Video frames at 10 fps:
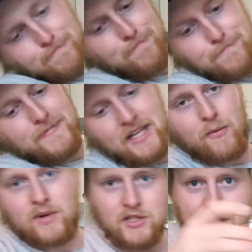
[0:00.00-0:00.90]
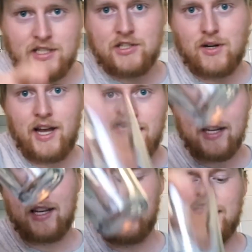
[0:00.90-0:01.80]
Then we're just gonna try it
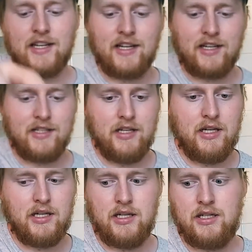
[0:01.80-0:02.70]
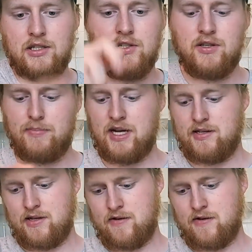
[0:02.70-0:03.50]
in just by itself.